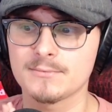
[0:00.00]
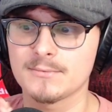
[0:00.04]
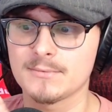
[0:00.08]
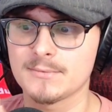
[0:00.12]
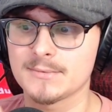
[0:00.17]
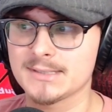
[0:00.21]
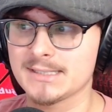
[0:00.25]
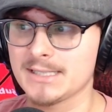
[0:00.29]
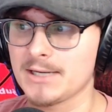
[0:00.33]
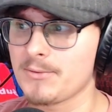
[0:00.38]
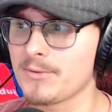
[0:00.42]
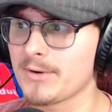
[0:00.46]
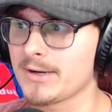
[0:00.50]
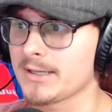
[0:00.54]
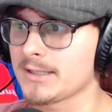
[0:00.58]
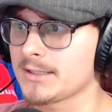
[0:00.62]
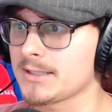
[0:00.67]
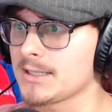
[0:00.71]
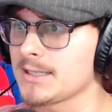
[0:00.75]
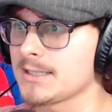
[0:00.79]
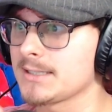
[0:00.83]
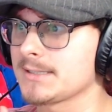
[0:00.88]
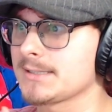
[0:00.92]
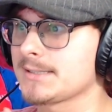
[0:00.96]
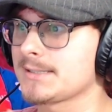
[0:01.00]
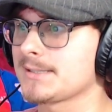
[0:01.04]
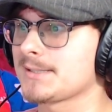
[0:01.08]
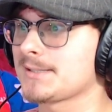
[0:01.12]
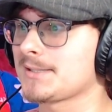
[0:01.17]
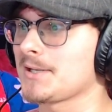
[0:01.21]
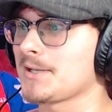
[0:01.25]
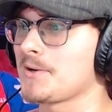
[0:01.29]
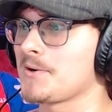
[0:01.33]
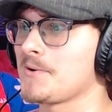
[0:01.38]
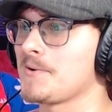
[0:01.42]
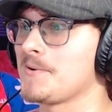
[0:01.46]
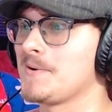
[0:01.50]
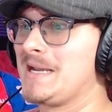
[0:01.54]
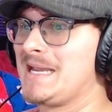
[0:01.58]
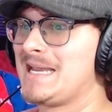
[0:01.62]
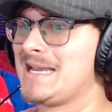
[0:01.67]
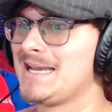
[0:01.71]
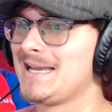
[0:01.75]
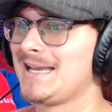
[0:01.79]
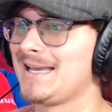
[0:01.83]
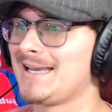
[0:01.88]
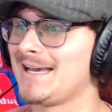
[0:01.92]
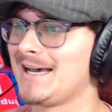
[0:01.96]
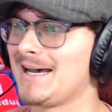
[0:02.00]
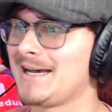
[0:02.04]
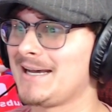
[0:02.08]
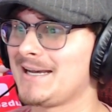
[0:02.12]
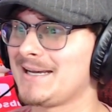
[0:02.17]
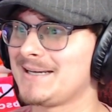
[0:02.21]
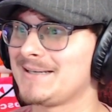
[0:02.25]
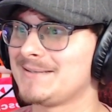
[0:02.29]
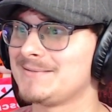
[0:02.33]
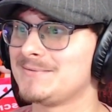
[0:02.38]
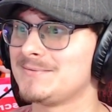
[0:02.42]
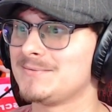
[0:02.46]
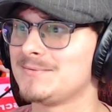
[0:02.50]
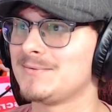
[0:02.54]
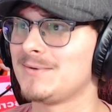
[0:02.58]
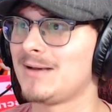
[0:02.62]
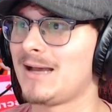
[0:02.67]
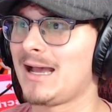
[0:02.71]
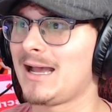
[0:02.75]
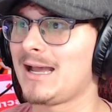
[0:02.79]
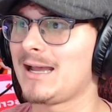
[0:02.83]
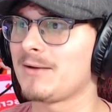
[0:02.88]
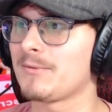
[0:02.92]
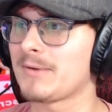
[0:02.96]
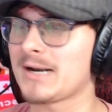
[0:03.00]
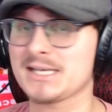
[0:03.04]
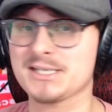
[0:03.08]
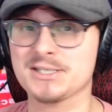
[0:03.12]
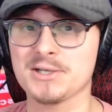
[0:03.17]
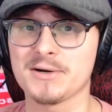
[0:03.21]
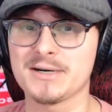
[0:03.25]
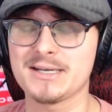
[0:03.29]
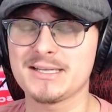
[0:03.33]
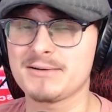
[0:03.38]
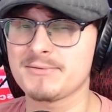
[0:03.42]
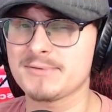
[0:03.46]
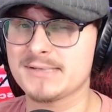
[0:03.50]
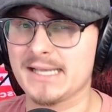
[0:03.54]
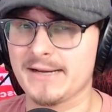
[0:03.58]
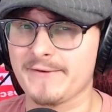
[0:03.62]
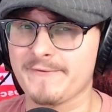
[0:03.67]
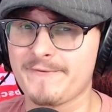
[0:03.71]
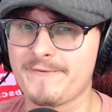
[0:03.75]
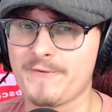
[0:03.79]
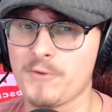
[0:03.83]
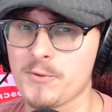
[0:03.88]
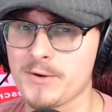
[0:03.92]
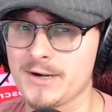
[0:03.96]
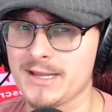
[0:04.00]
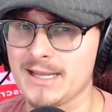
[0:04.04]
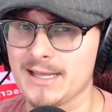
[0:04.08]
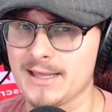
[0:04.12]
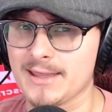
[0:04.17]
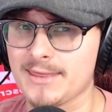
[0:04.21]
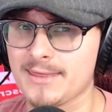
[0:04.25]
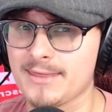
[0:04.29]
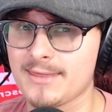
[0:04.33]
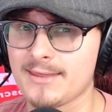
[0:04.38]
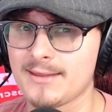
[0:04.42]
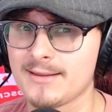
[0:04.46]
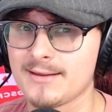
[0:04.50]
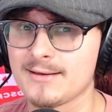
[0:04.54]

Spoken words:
see what it does. So when I started, it was like 40th.